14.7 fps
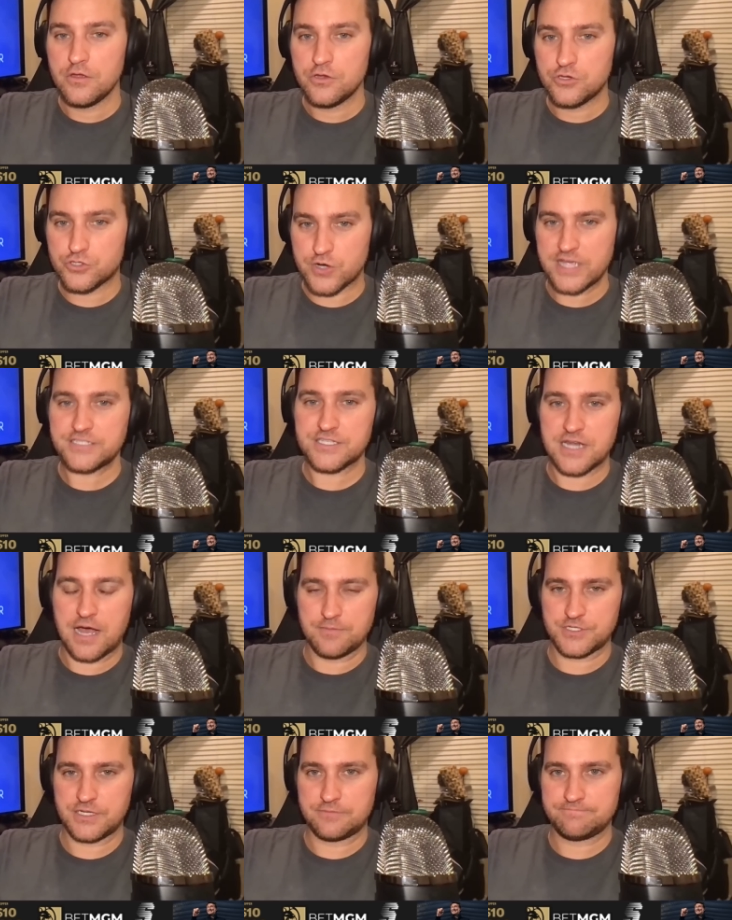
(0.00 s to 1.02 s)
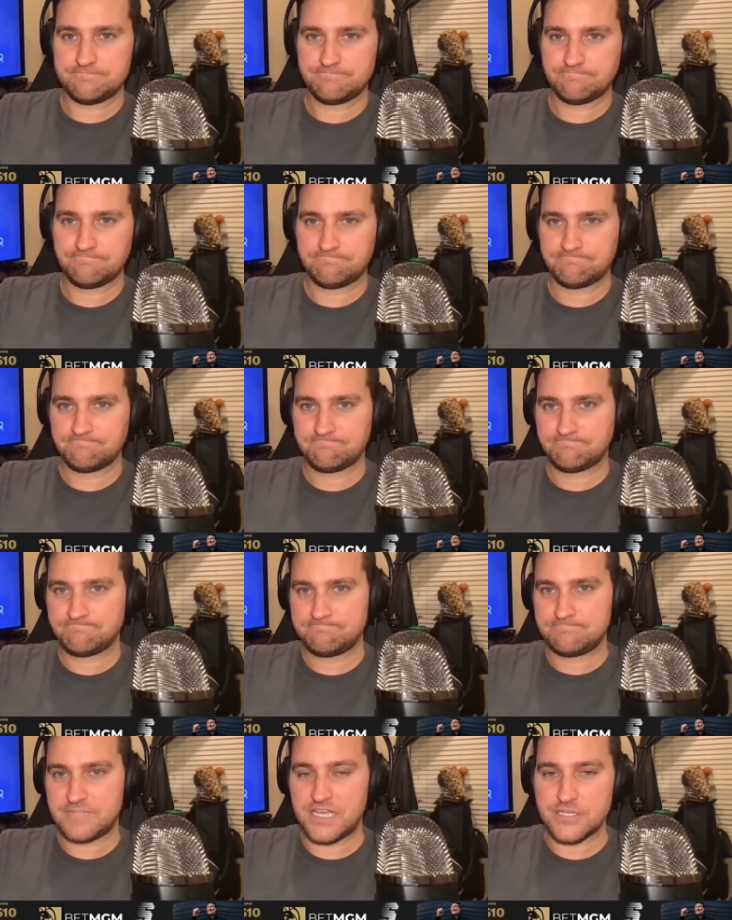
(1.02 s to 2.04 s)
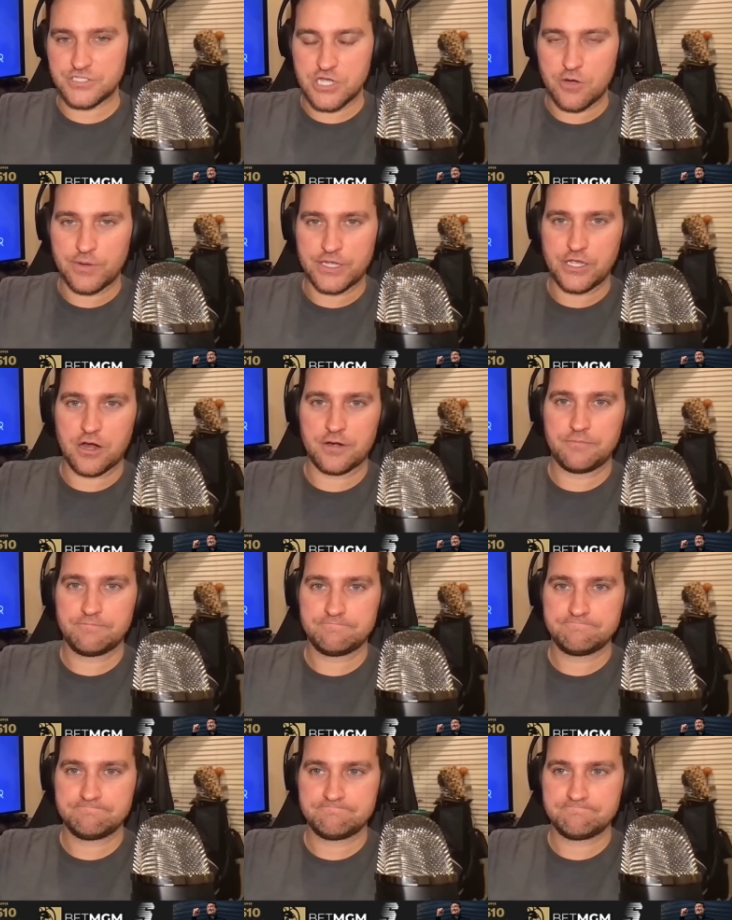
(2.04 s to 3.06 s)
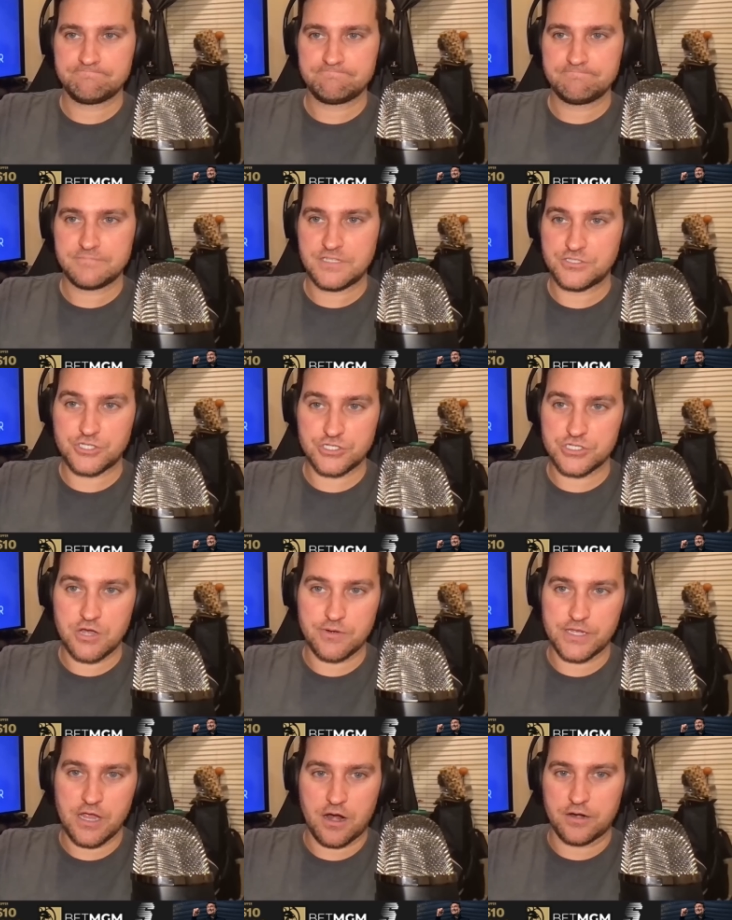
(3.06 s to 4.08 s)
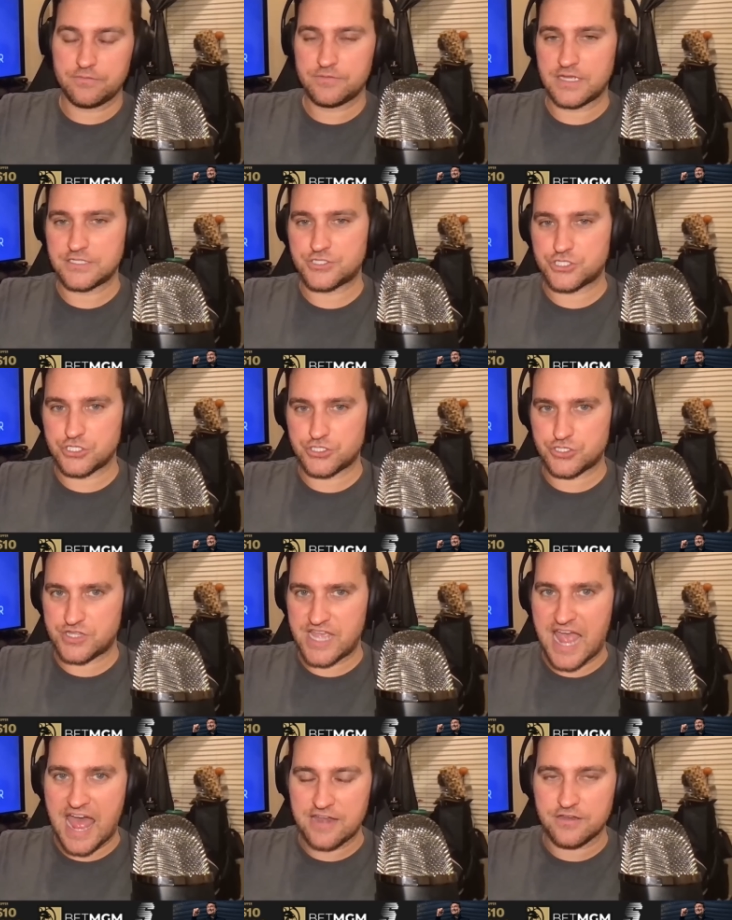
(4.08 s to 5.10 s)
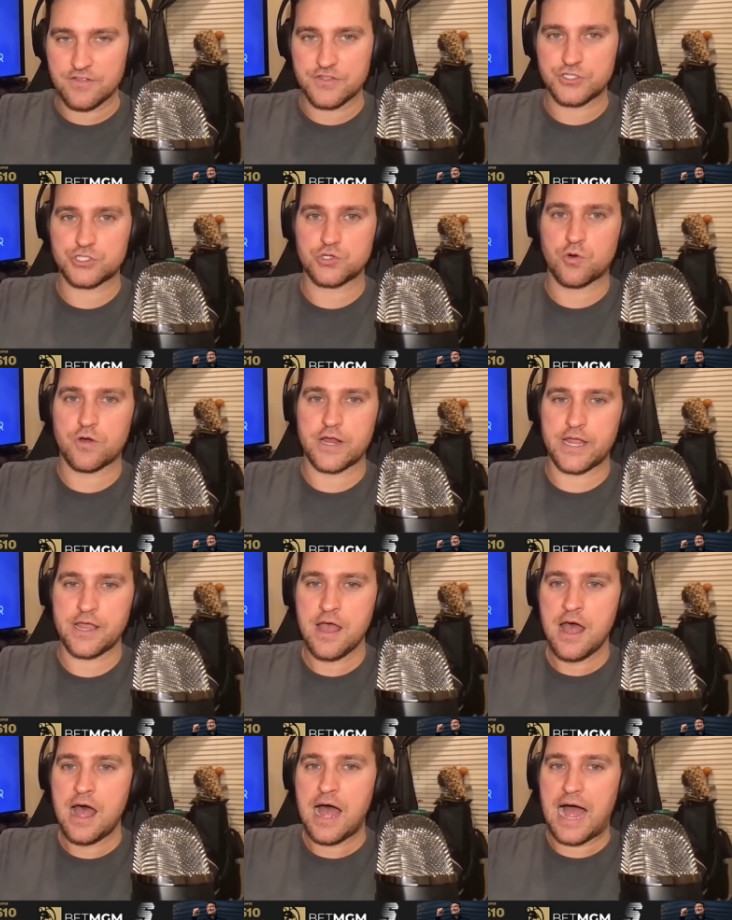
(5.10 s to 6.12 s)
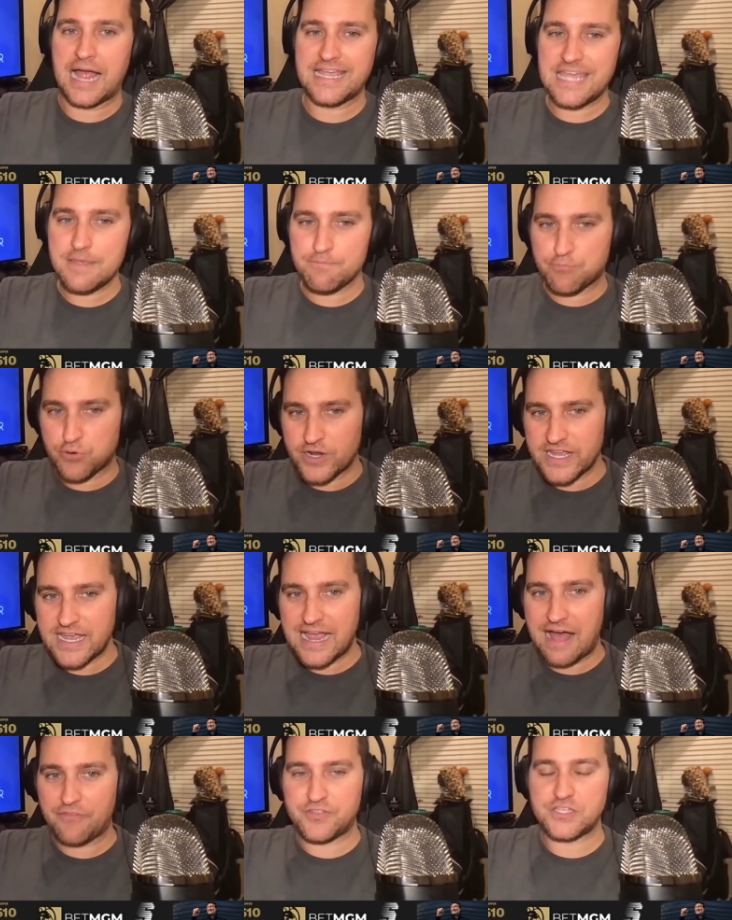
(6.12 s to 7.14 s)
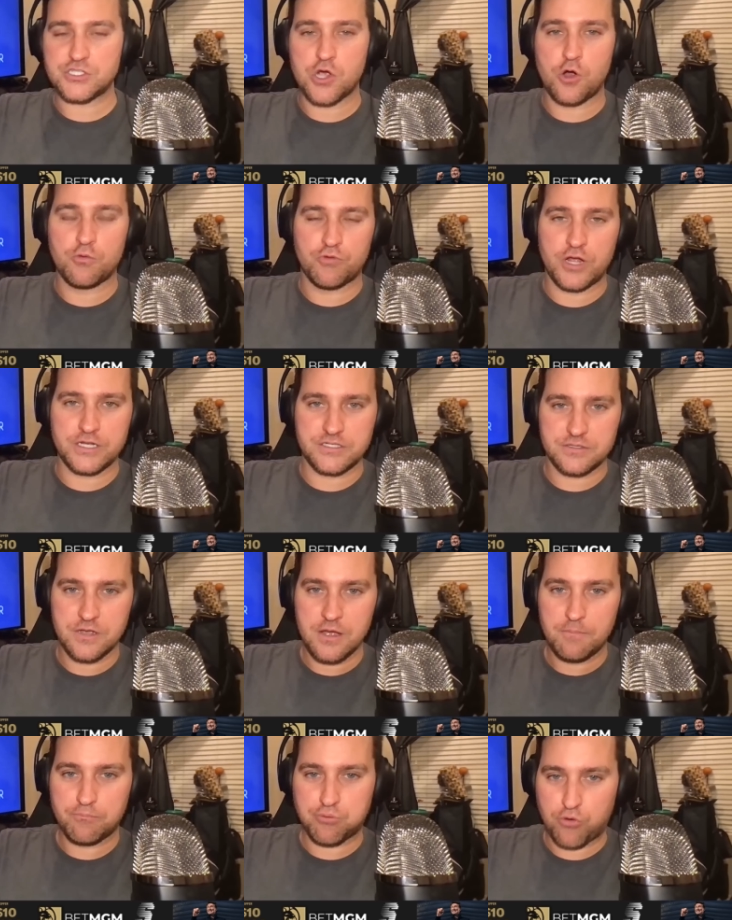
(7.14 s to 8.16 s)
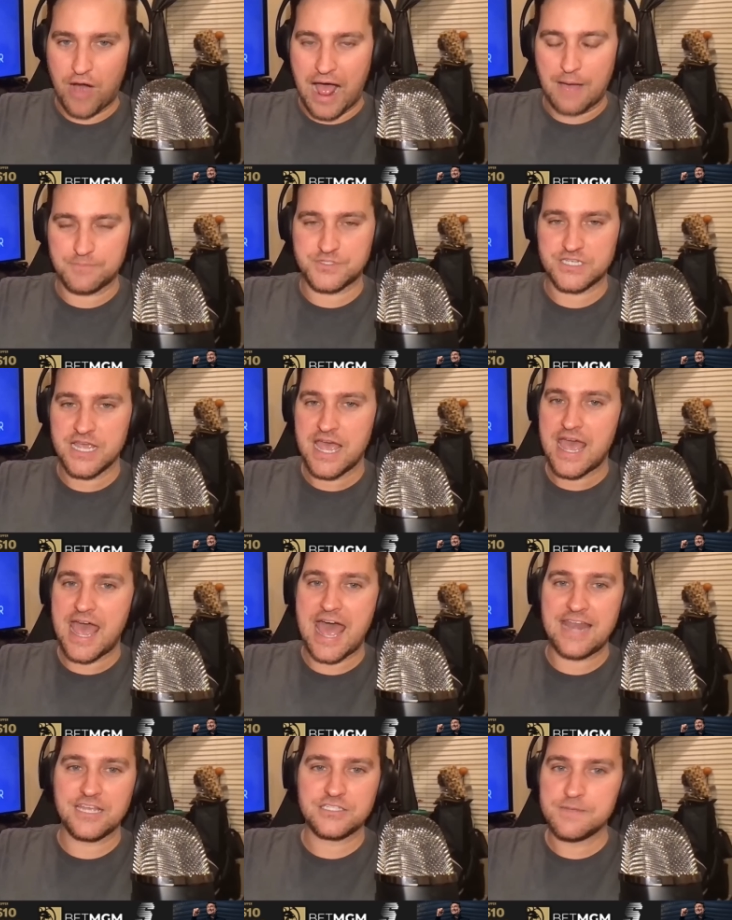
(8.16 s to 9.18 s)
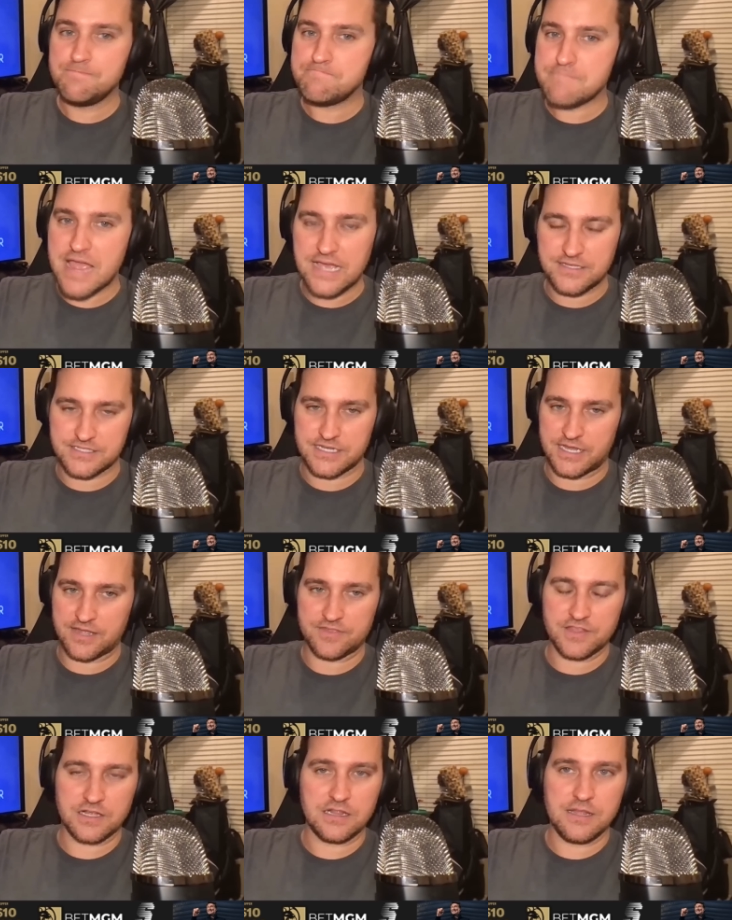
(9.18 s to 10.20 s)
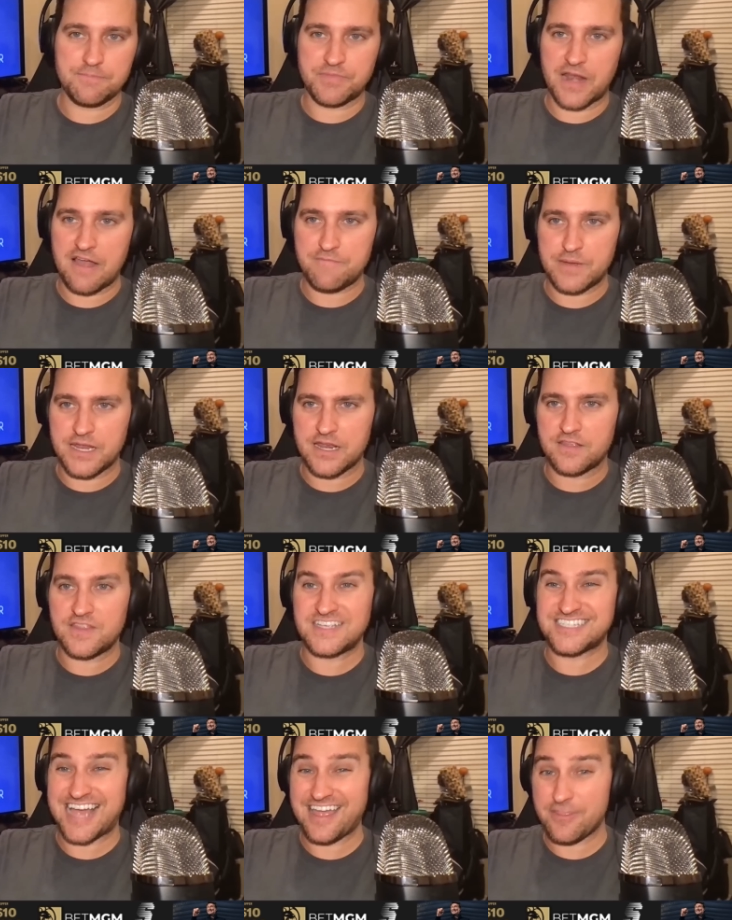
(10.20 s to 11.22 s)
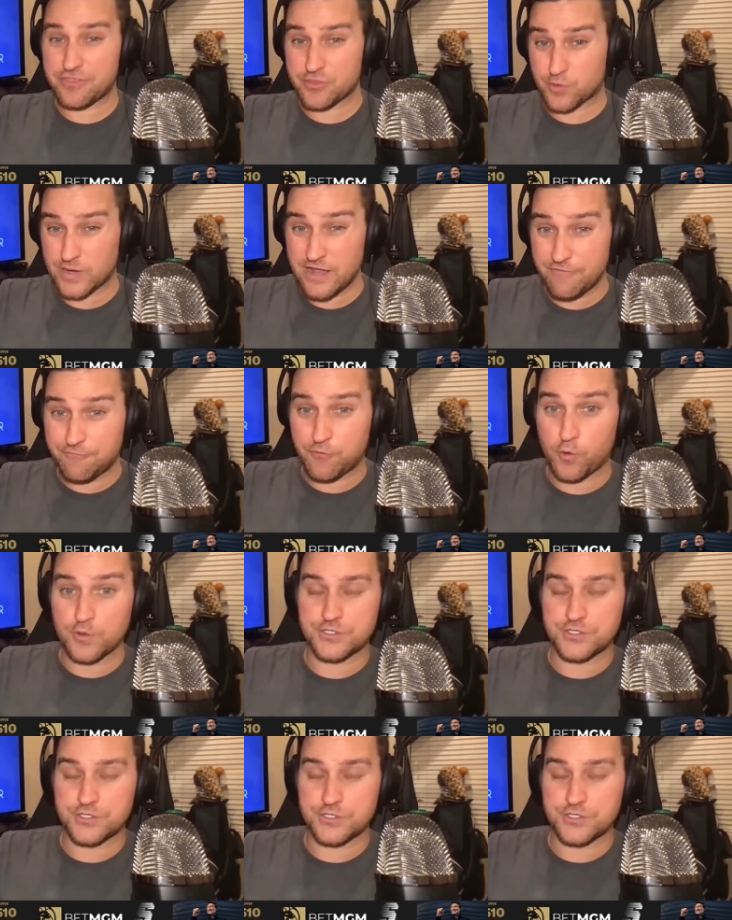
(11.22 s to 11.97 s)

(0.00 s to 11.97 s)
Trayce Thompson. He is going yard. He's just going yard. That's just the end of the story. I keep bringing out these home run props and it's amazing at the clip that I've been hitting these. I hit three or four